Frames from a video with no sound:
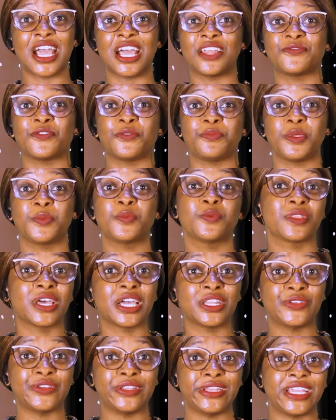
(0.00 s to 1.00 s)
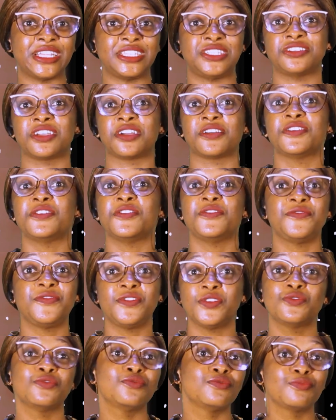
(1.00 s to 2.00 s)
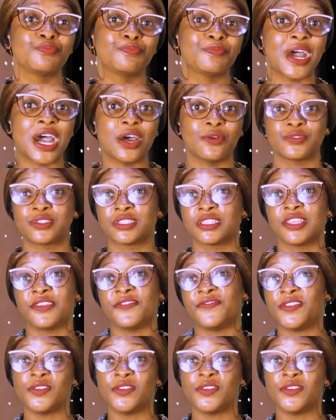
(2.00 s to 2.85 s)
And for people that are not in Nigeria, few pounds,